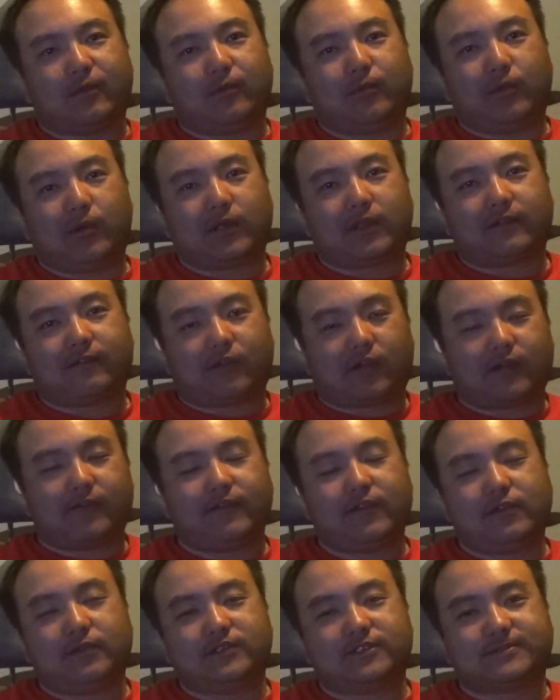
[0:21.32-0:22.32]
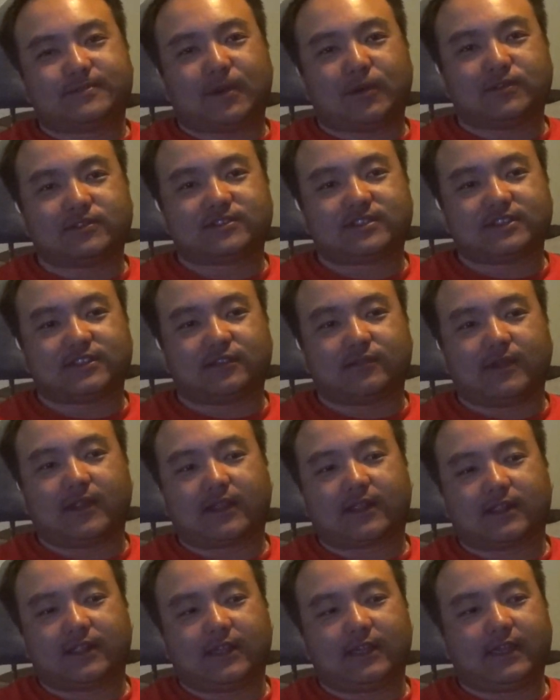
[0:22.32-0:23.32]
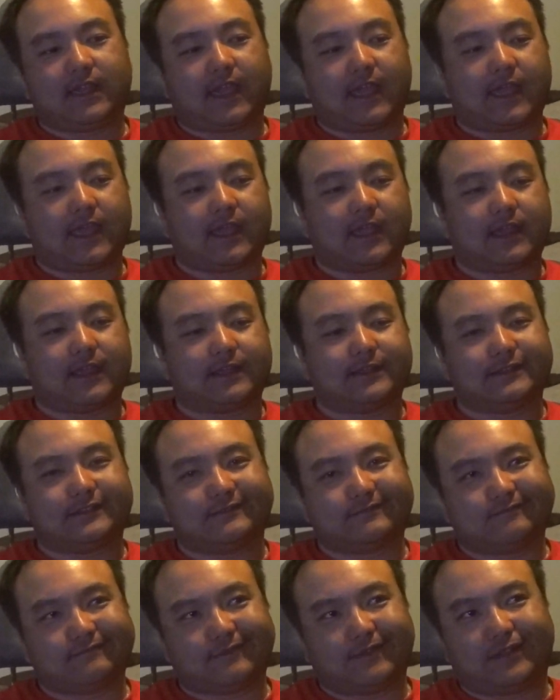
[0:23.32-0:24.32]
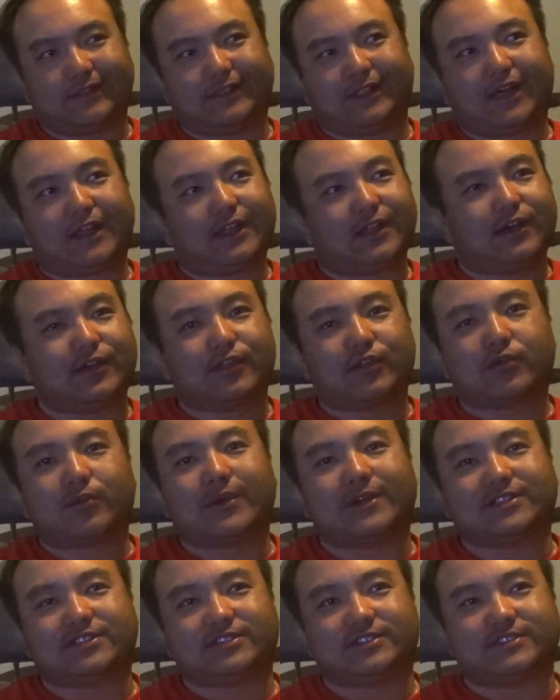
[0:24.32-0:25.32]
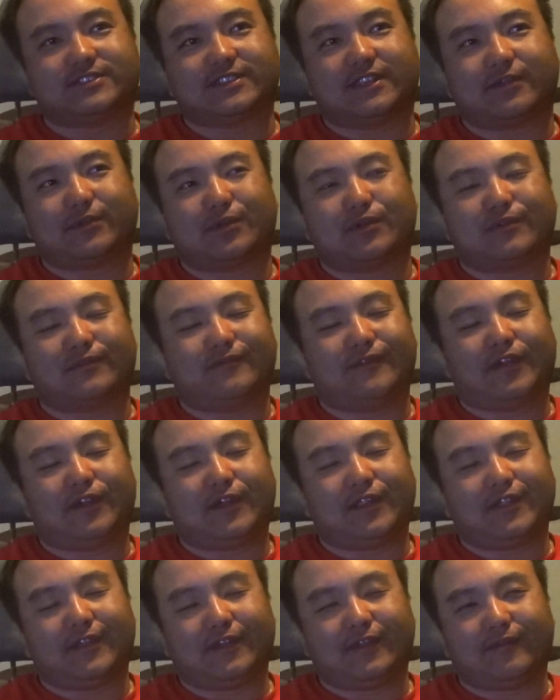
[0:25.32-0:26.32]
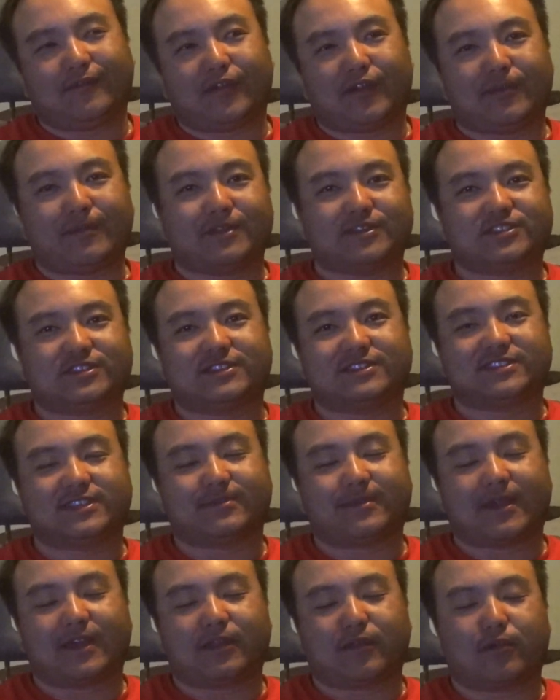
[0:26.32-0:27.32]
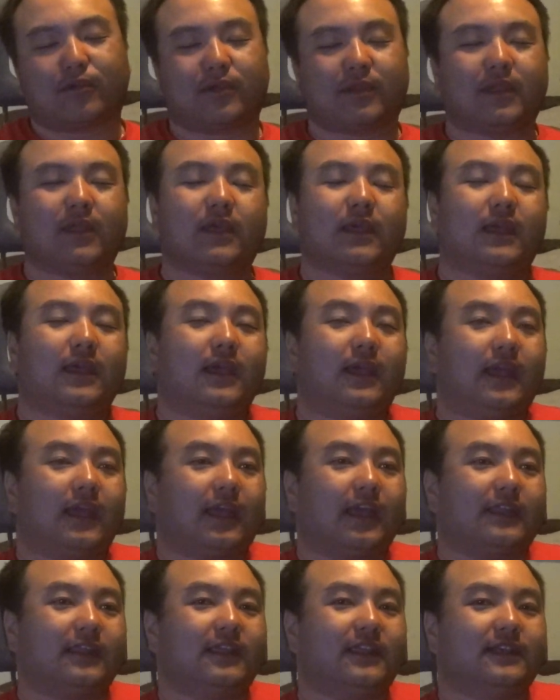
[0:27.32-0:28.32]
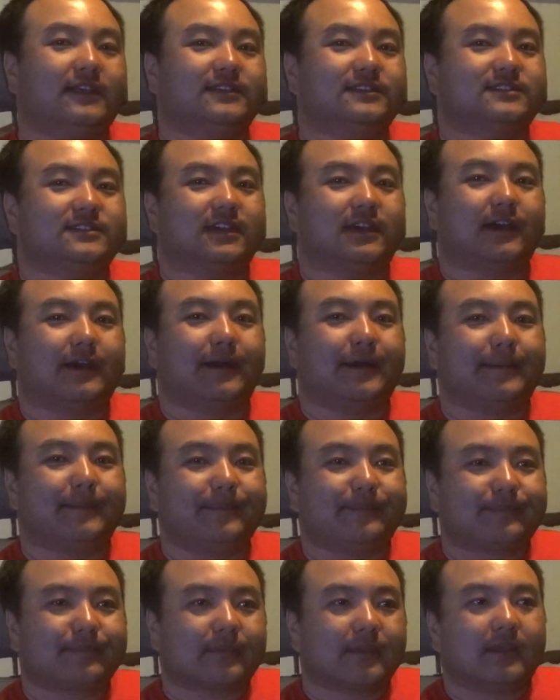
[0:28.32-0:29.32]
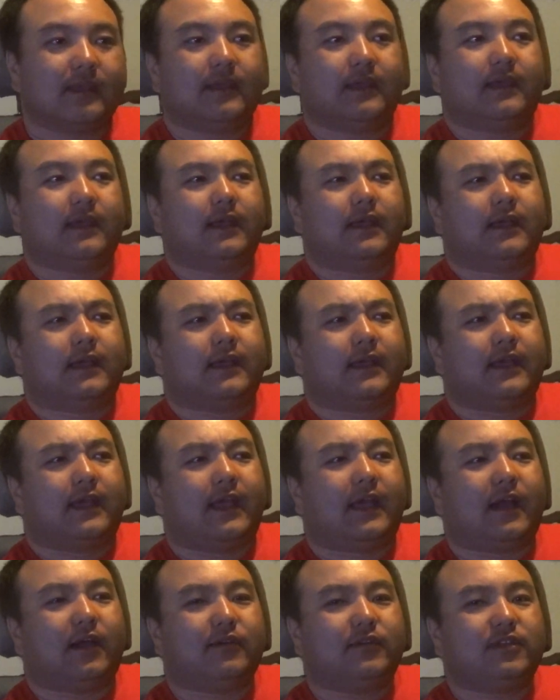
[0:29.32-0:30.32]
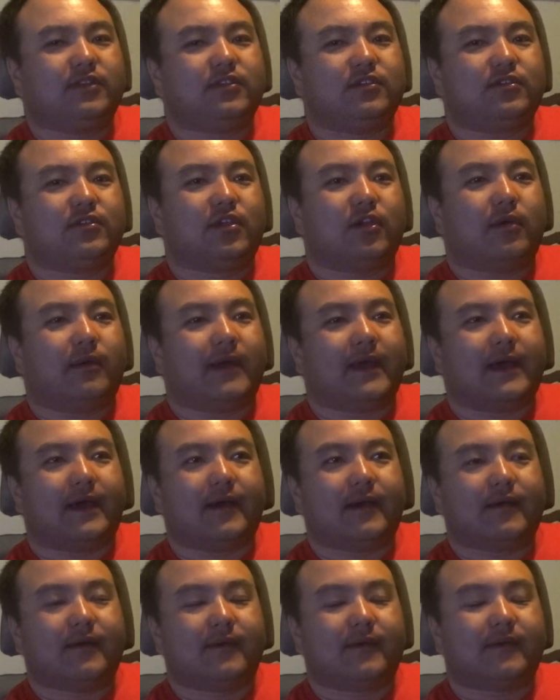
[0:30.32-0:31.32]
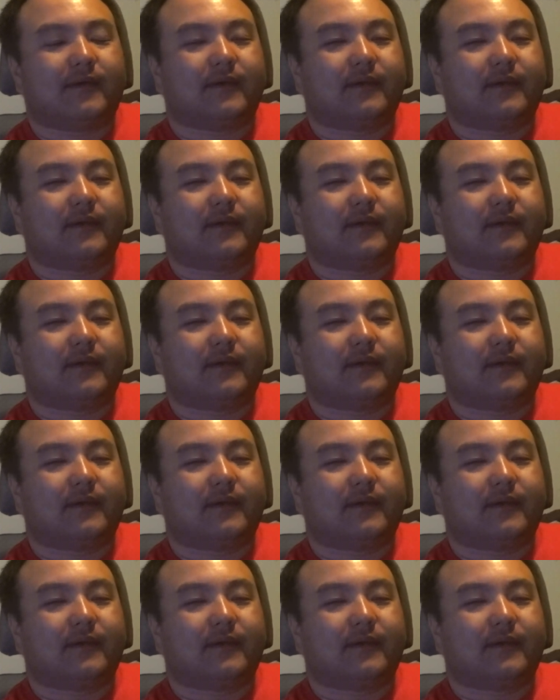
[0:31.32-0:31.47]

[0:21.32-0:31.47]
one of our viewers posted directly, and a lot of other questions that were very, very much in the same category. And it is, how do you go out